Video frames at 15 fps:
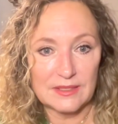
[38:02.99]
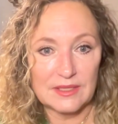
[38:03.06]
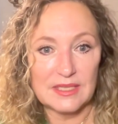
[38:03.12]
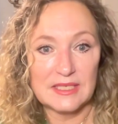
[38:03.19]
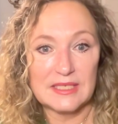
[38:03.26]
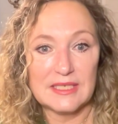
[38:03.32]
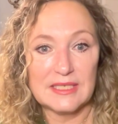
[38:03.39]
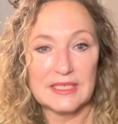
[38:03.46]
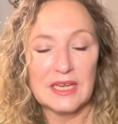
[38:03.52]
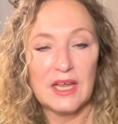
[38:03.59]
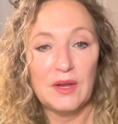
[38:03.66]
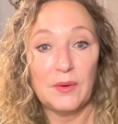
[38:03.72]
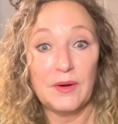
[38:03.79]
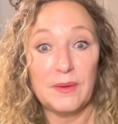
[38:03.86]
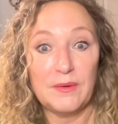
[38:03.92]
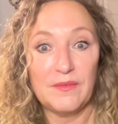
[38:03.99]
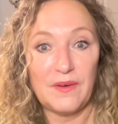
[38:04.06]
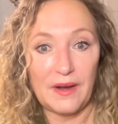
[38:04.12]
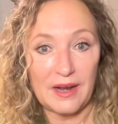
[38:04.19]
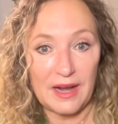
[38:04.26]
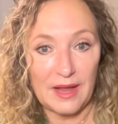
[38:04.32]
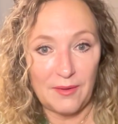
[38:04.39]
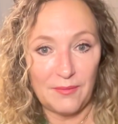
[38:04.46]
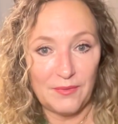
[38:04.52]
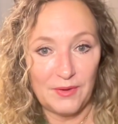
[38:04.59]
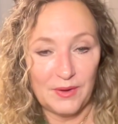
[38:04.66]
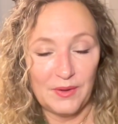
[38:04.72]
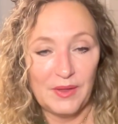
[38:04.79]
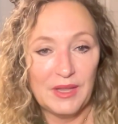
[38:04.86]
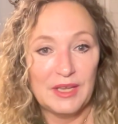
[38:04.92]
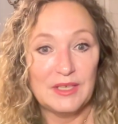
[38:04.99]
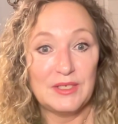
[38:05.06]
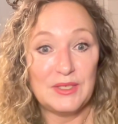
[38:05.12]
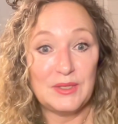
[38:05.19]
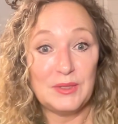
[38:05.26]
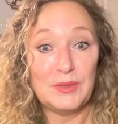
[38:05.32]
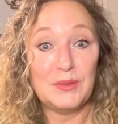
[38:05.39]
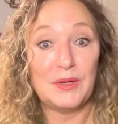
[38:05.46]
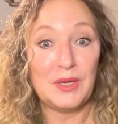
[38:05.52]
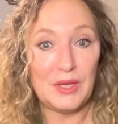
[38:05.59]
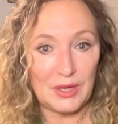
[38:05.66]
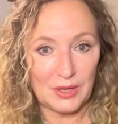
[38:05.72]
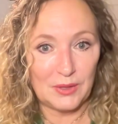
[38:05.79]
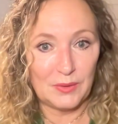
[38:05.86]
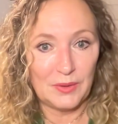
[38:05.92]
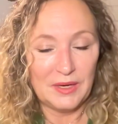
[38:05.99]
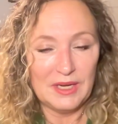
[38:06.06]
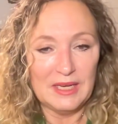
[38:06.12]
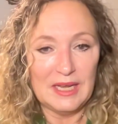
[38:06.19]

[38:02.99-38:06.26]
So this is going to be very helpful to you.